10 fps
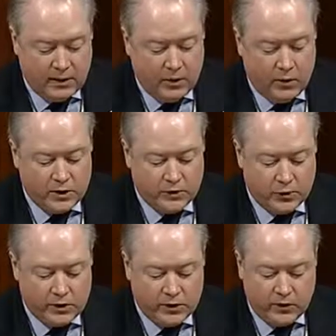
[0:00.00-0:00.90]
and what is
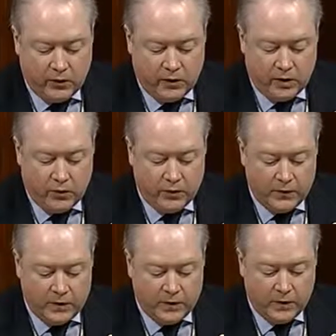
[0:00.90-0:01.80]
really going on
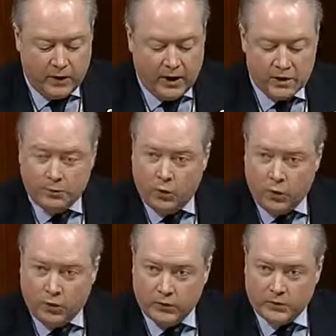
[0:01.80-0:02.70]
within Iran's
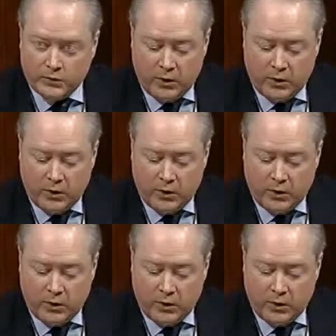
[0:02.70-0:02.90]
borders.